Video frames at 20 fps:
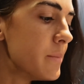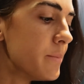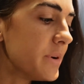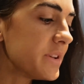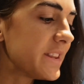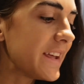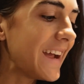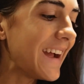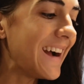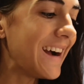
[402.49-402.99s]

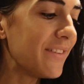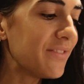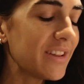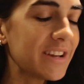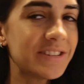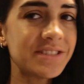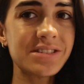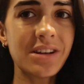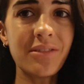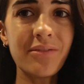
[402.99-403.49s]
but they have
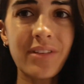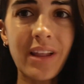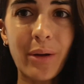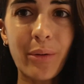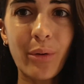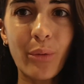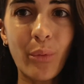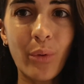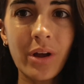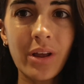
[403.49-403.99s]
like
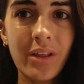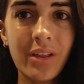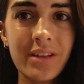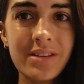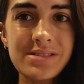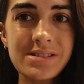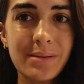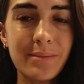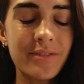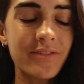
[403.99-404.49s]
sunflower oil
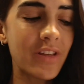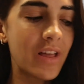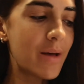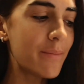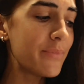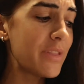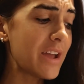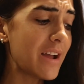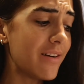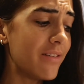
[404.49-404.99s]
in some of
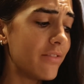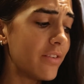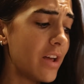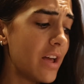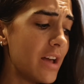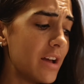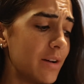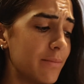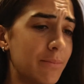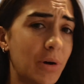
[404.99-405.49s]
them, they have
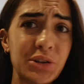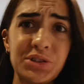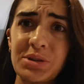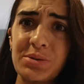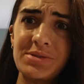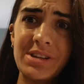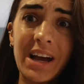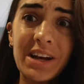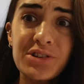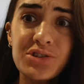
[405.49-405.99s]

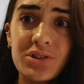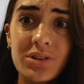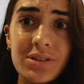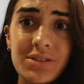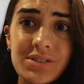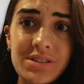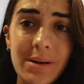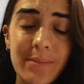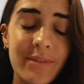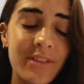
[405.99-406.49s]

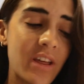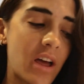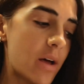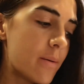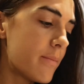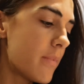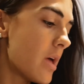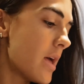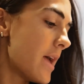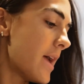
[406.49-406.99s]
maltodextrin in some of
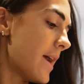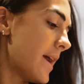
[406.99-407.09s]
them.